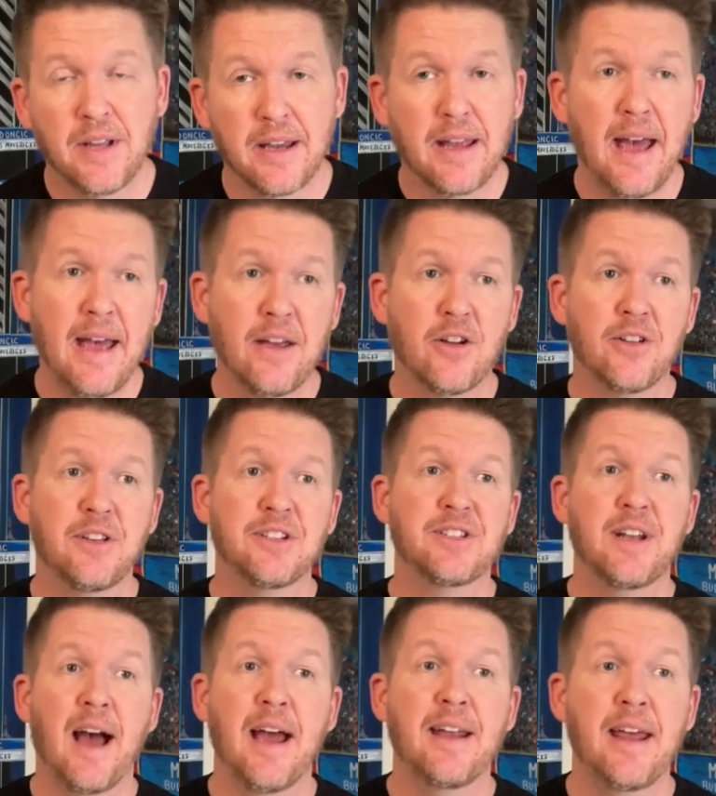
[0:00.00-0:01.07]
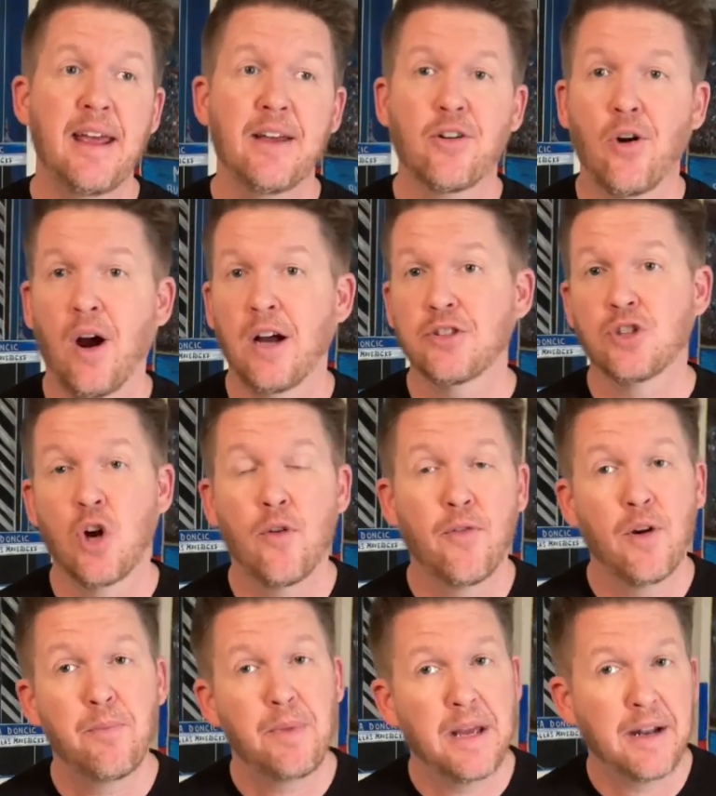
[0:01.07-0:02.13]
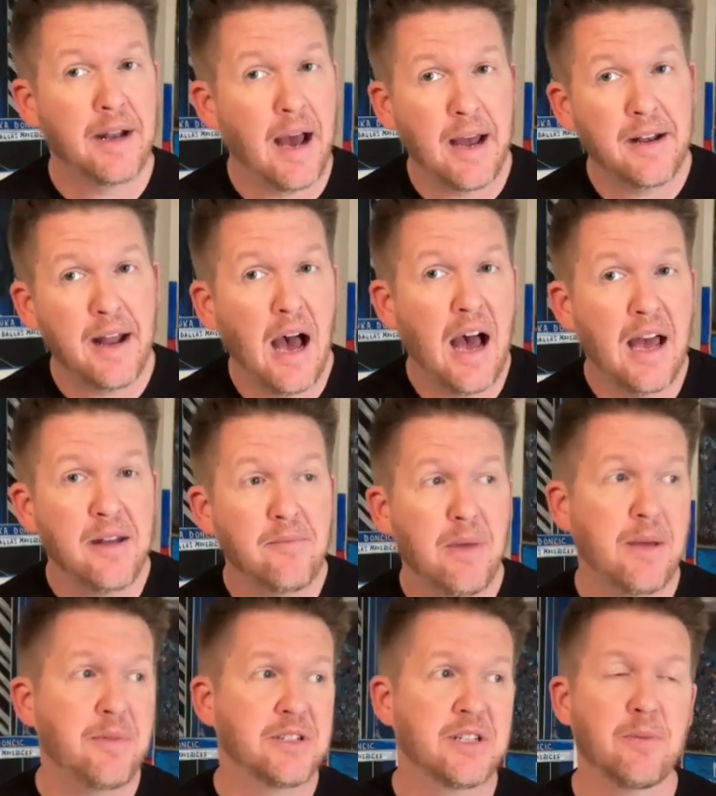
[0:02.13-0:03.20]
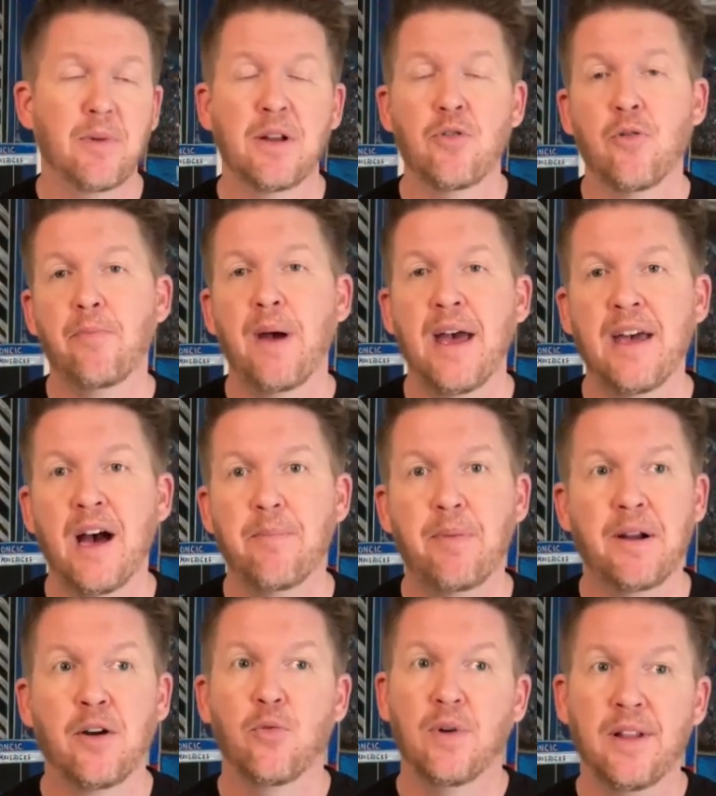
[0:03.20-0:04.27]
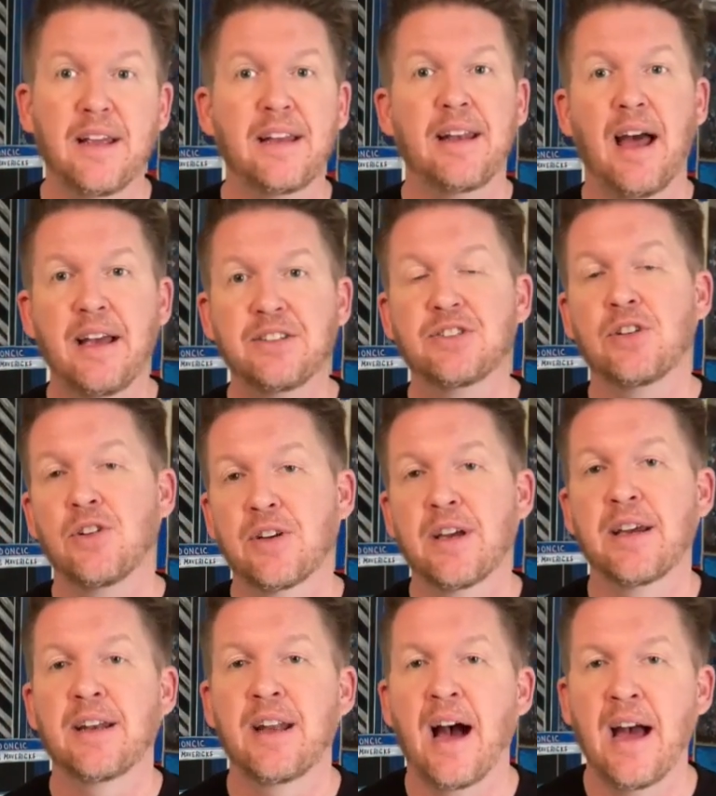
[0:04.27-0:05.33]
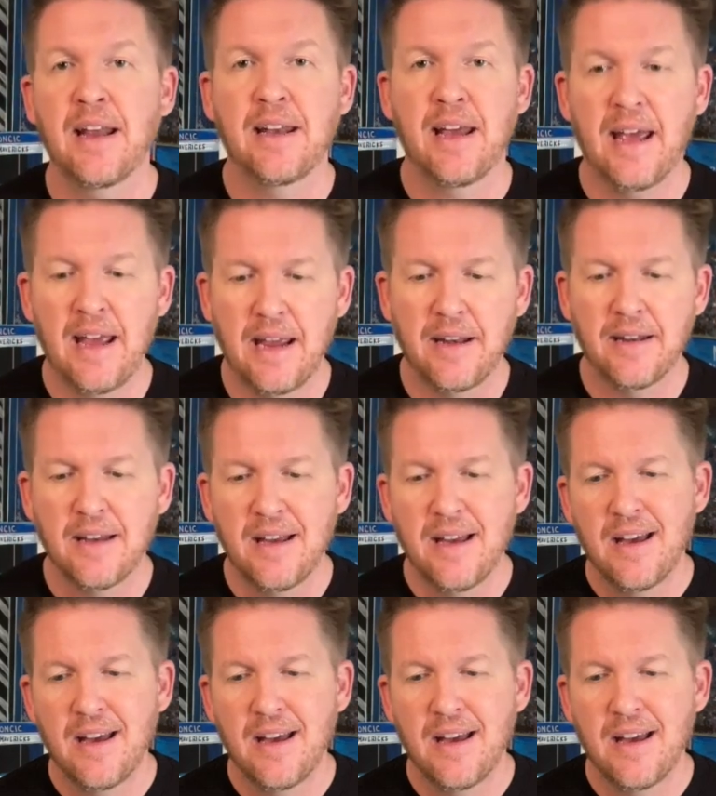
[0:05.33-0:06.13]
Like, hey, could this 9.8 cross over and be a 9.9? Maybe somebody will pay up on a really nice looking 9.8.